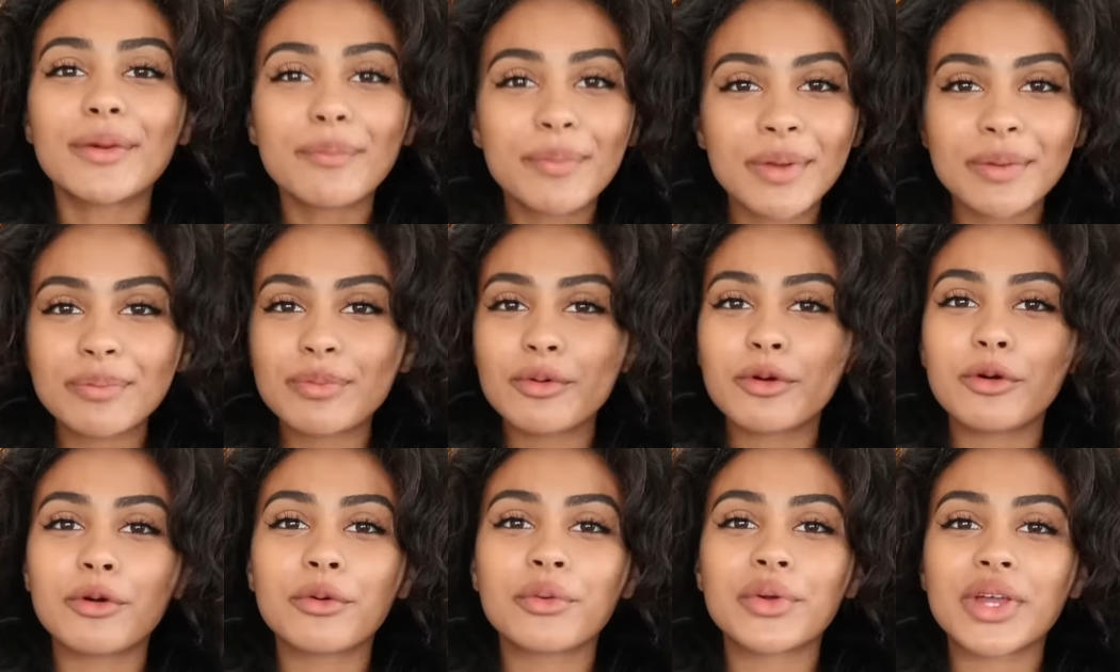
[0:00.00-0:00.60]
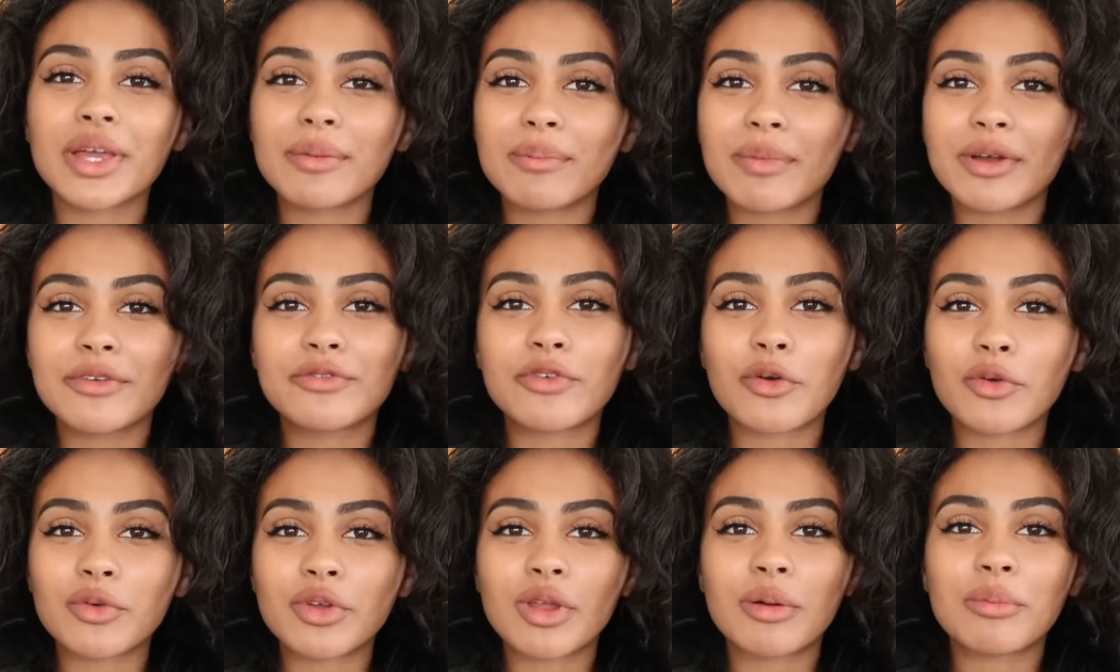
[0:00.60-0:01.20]
some people get my
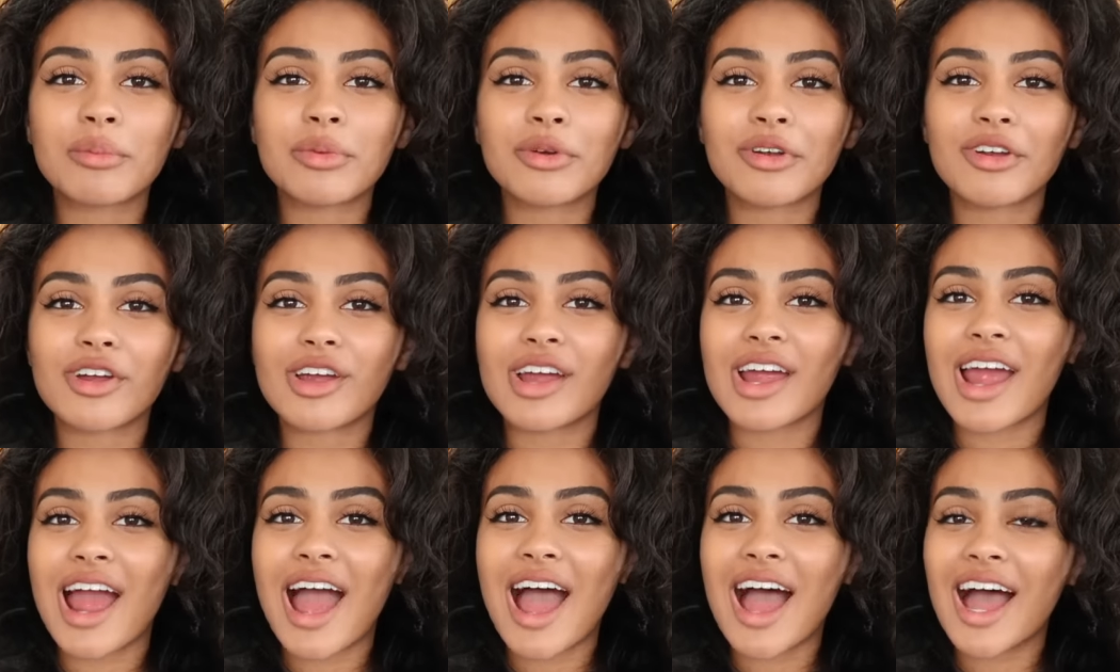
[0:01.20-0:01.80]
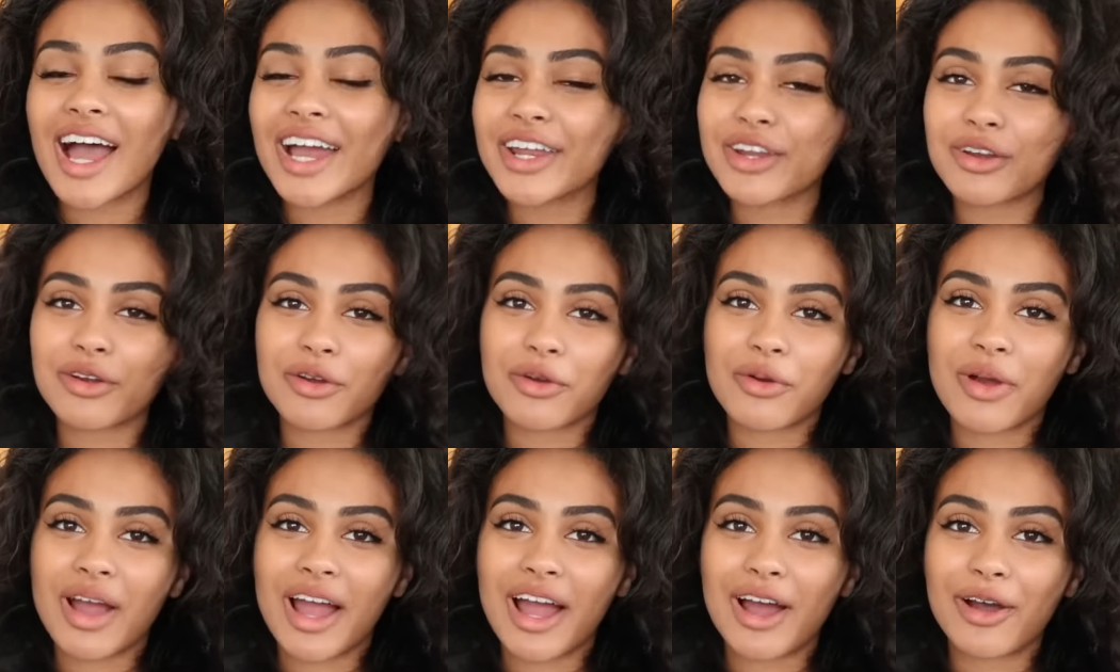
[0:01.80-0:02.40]
phone number. I don't
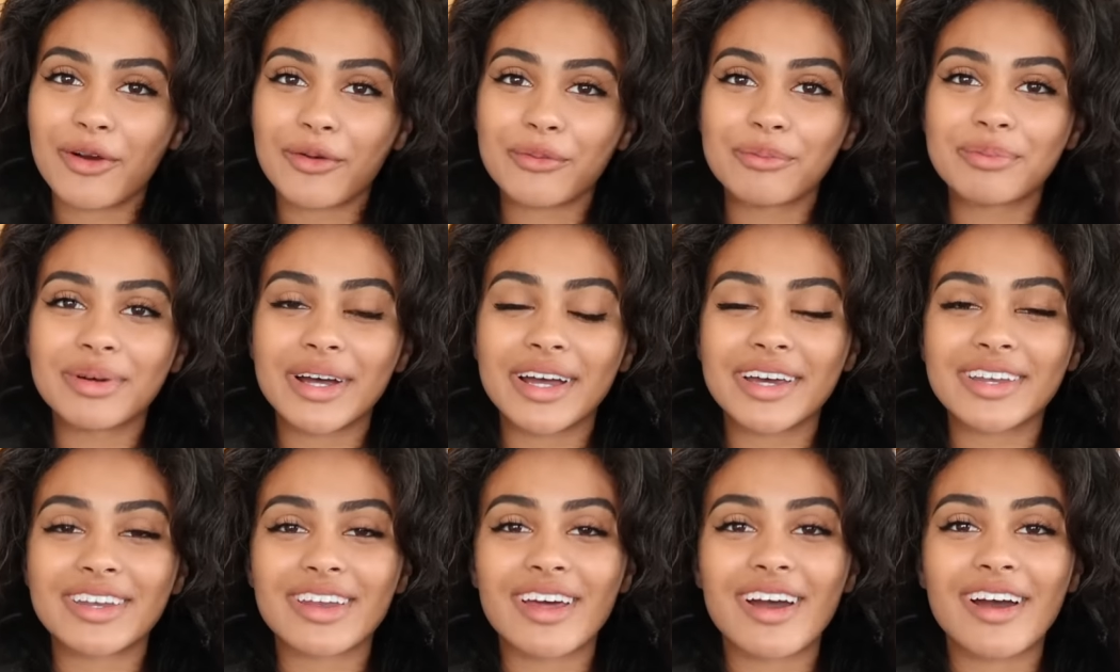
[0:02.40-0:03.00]
know how, but